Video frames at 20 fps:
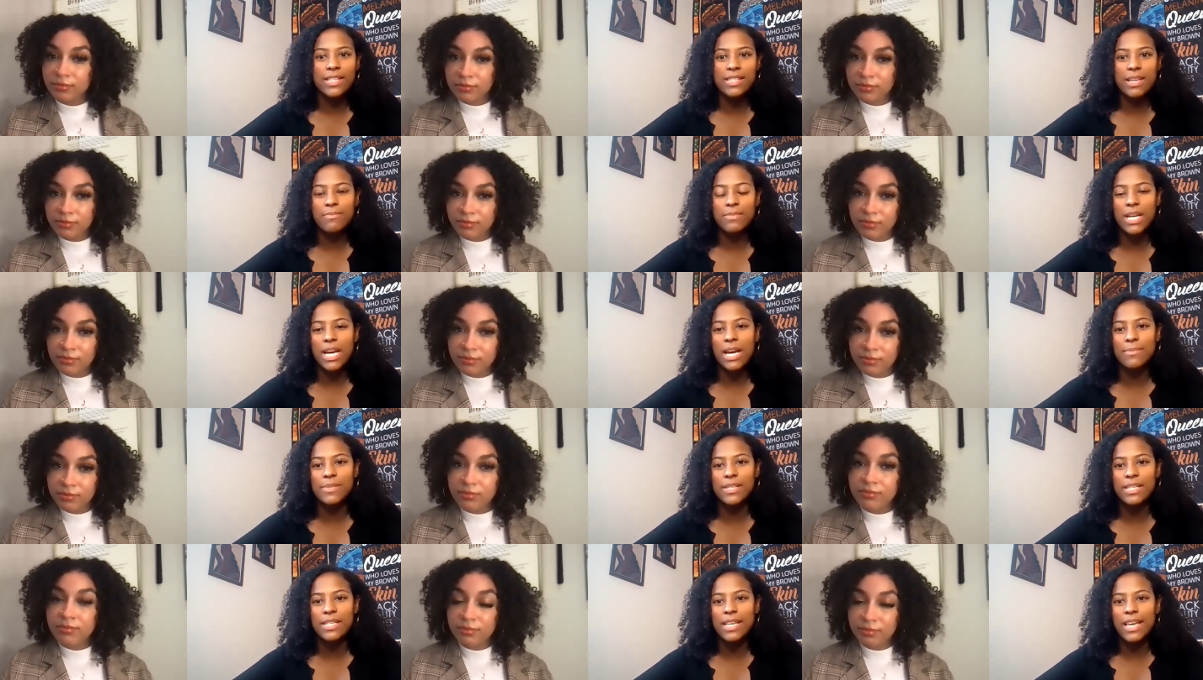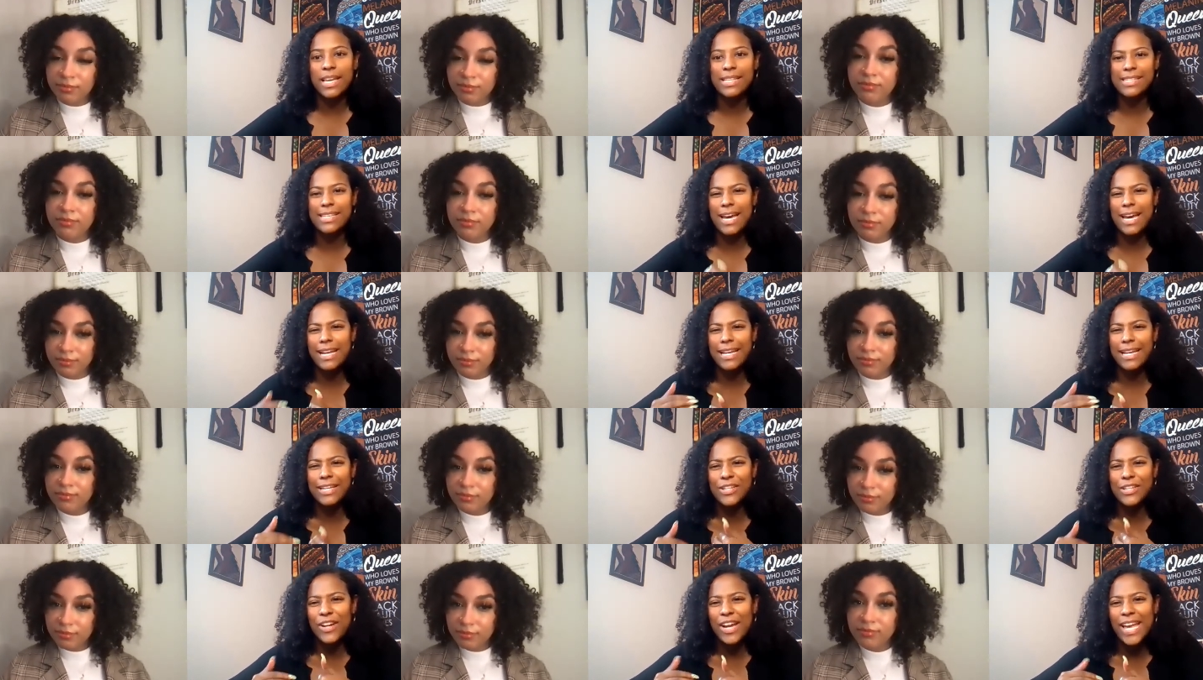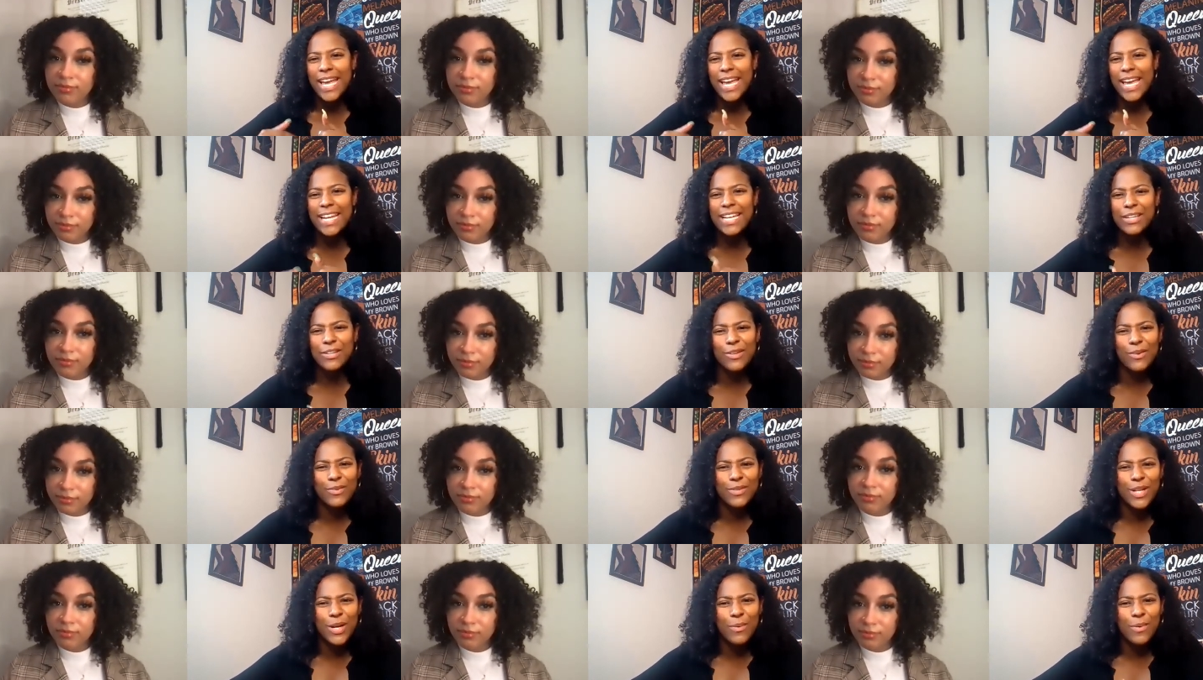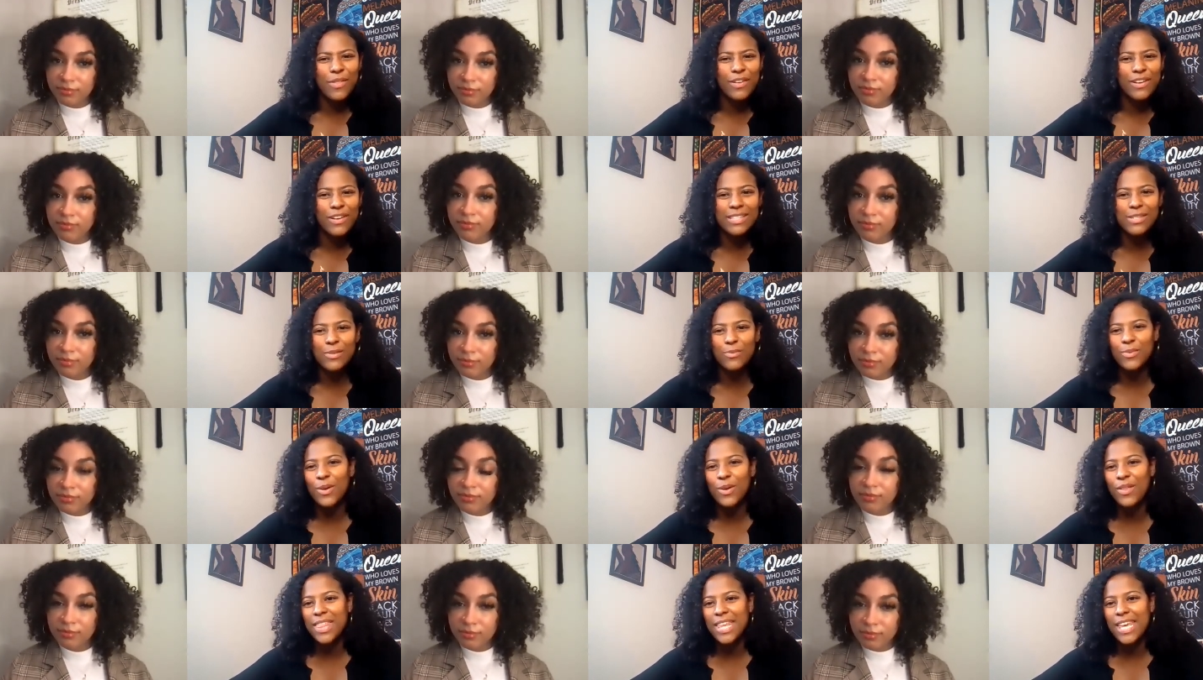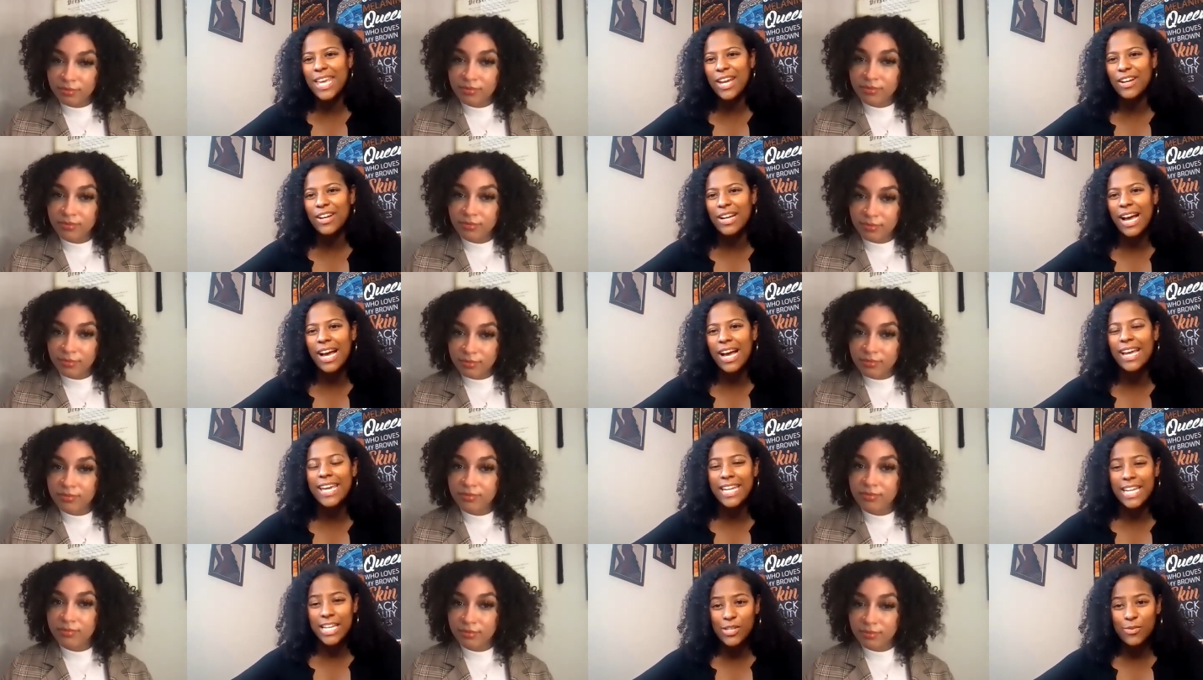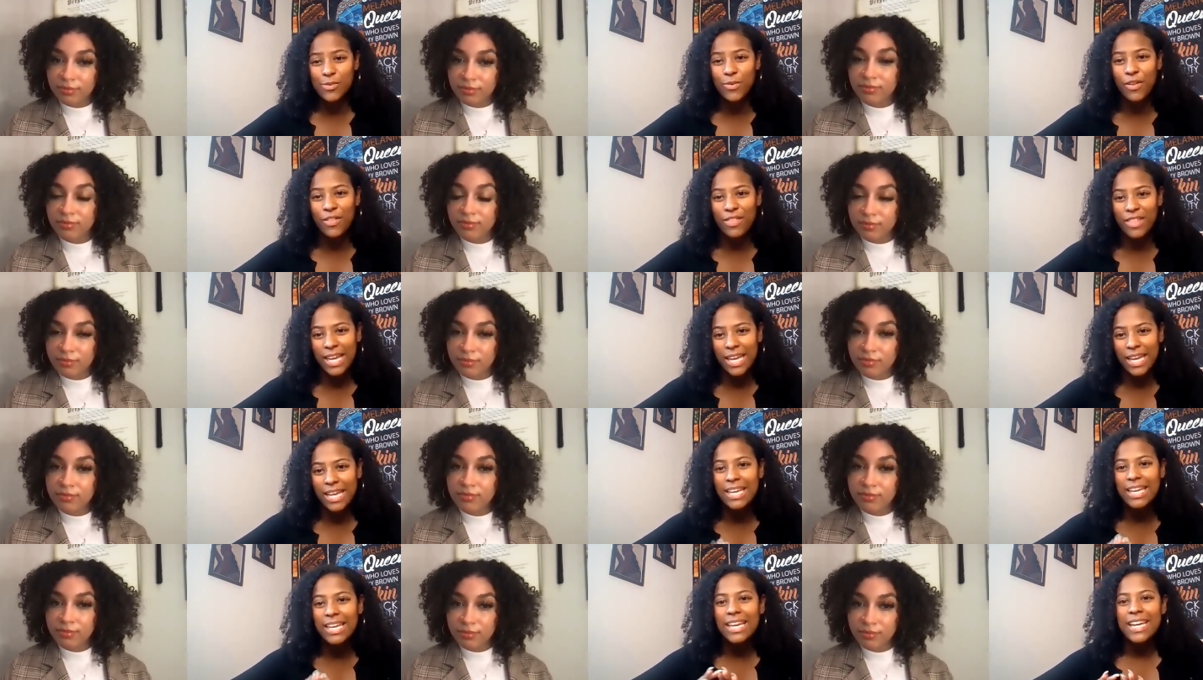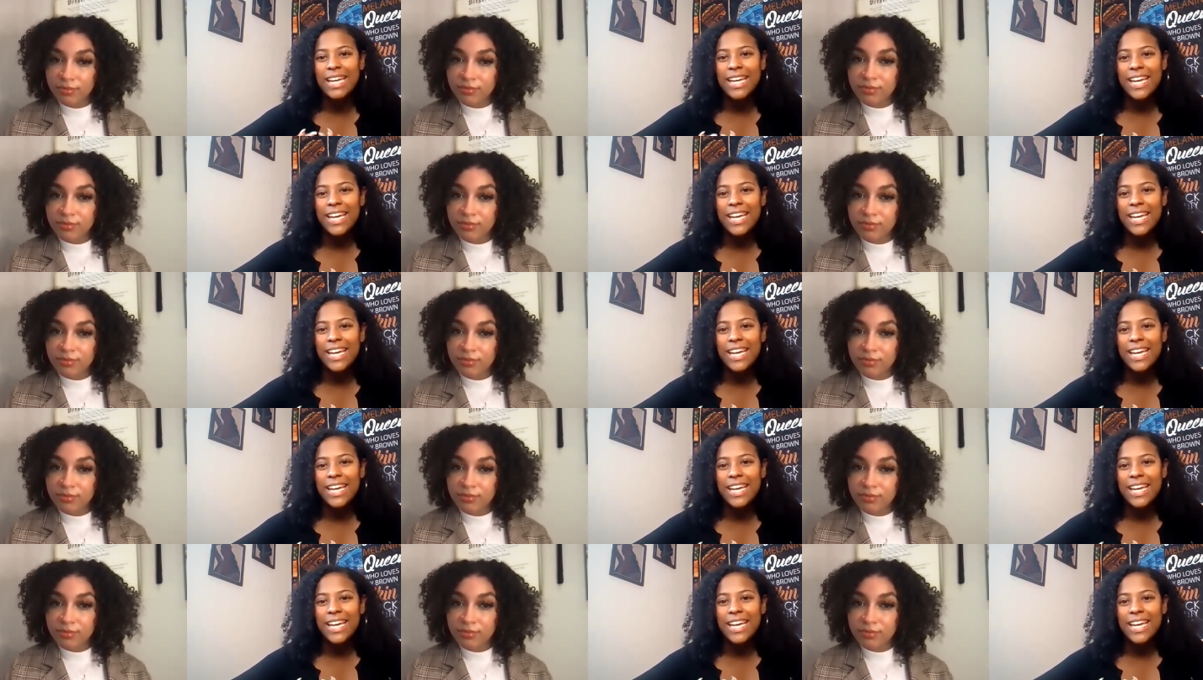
Speaker 1: Like sometimes mm-hmm. in your head, you don't know whether it's a real thing or not. It is a real thing.